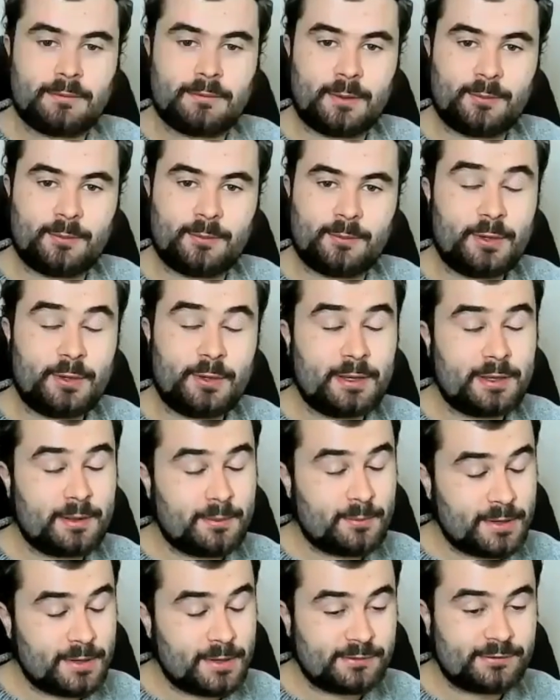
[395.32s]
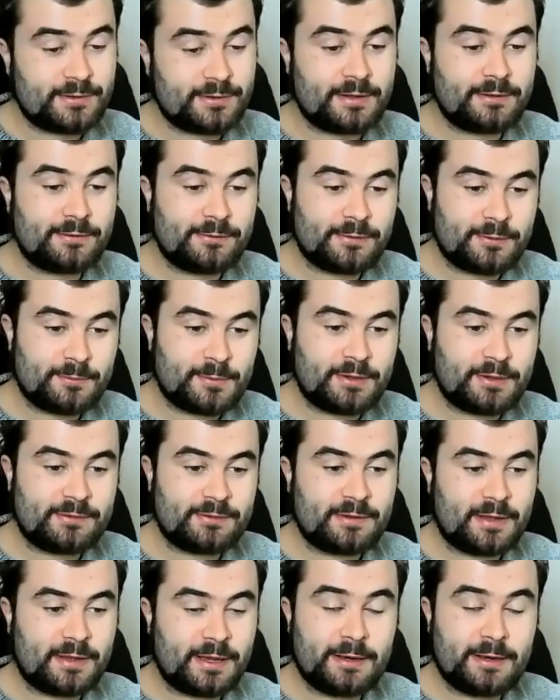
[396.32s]
absolutely. It, makes sense. It makes
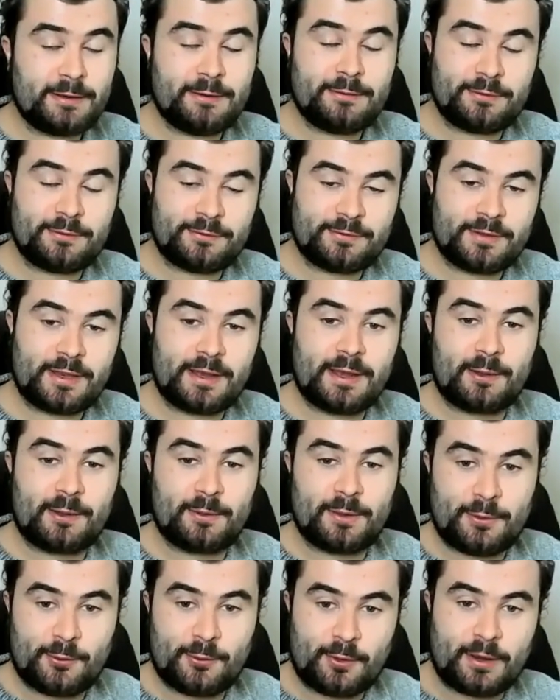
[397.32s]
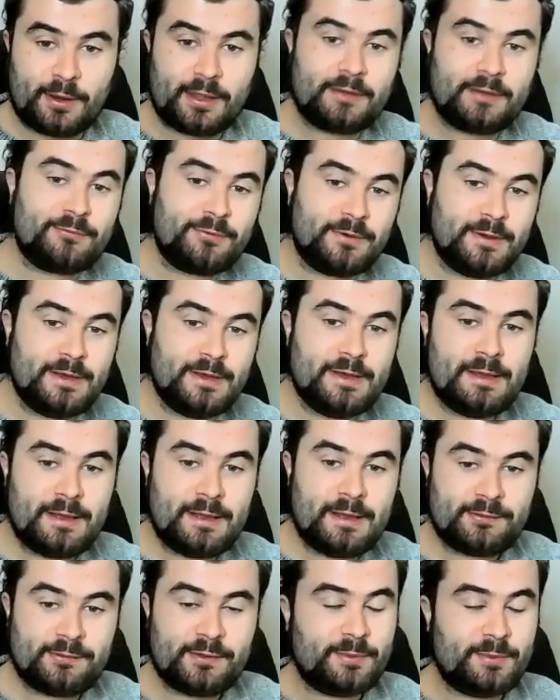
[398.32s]
sense. I can understand how they all have
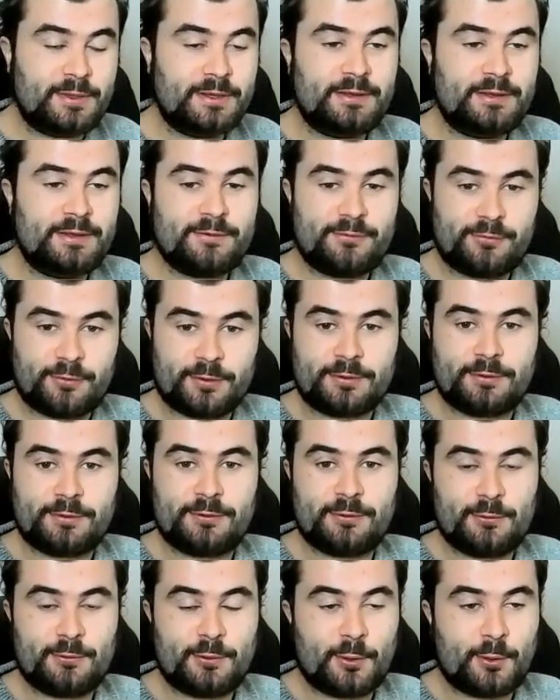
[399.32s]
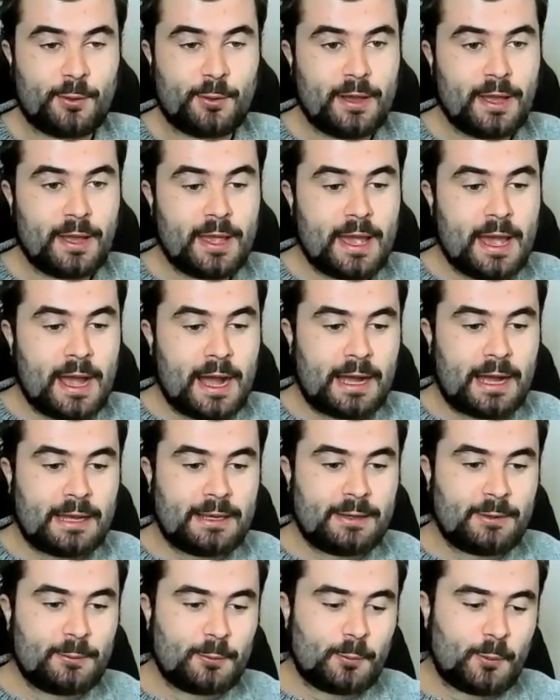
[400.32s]
something different, you know.
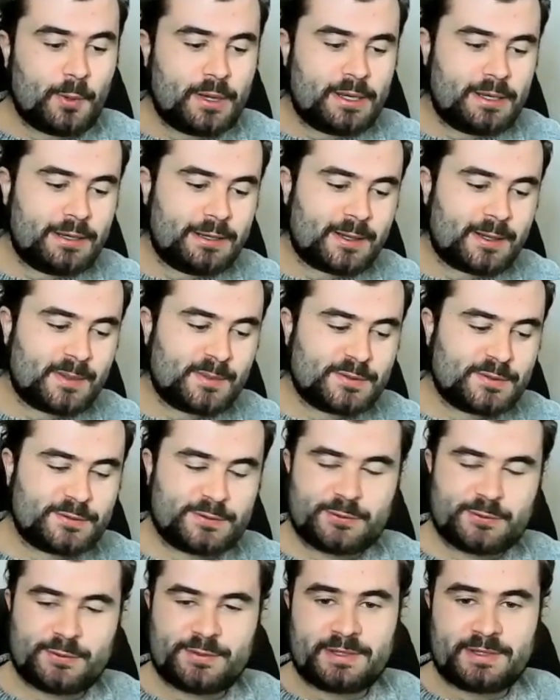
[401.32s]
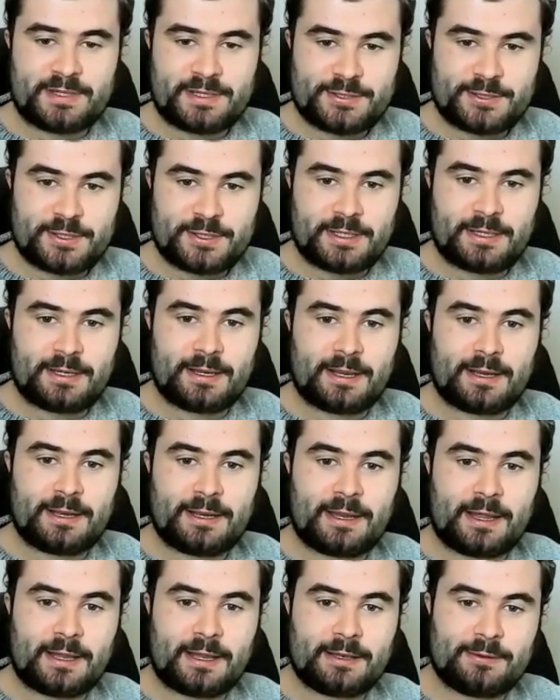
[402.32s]
And when it comes to teaching
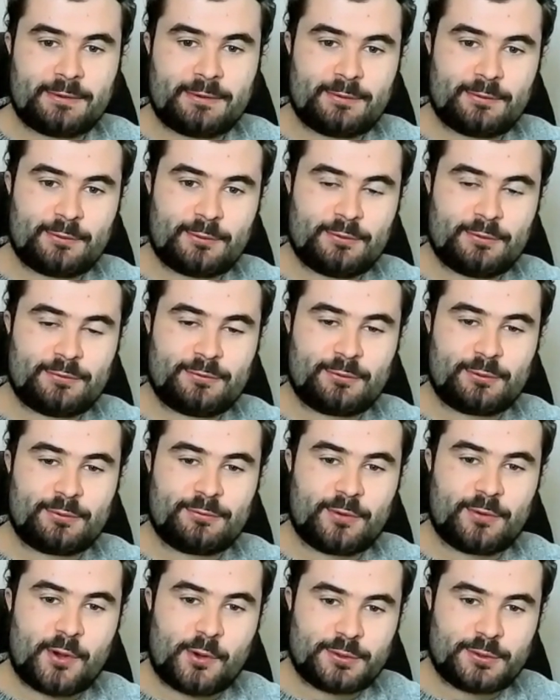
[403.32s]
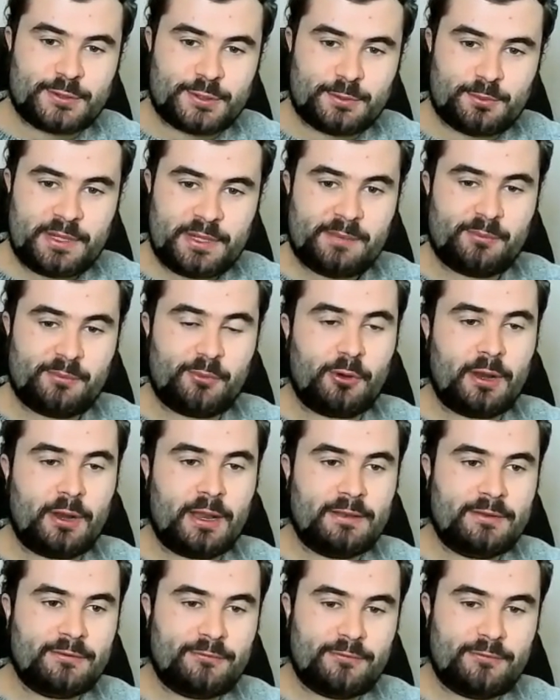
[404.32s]
and and sort of coaching people
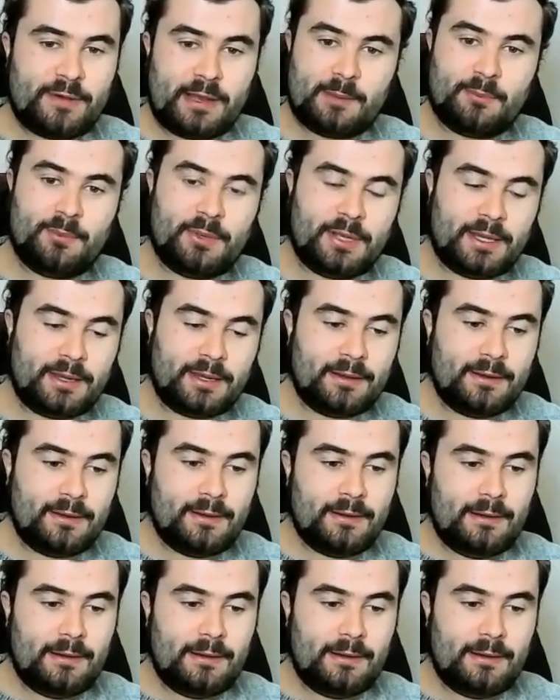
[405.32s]
and developing